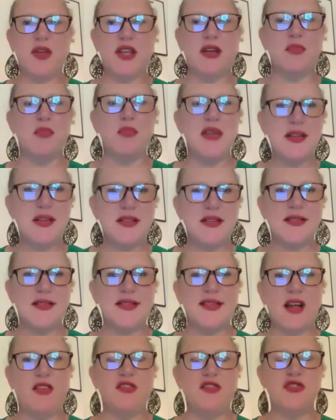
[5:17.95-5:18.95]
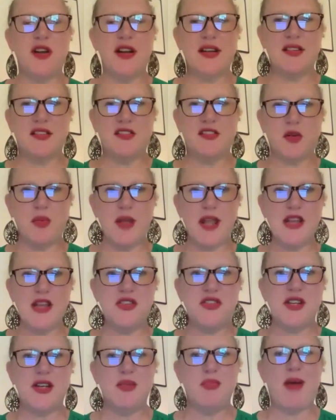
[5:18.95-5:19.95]
we commit to
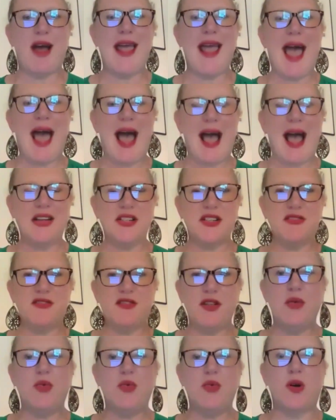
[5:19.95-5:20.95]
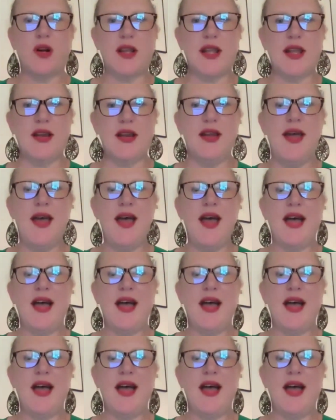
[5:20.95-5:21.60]
self-transformation by actively working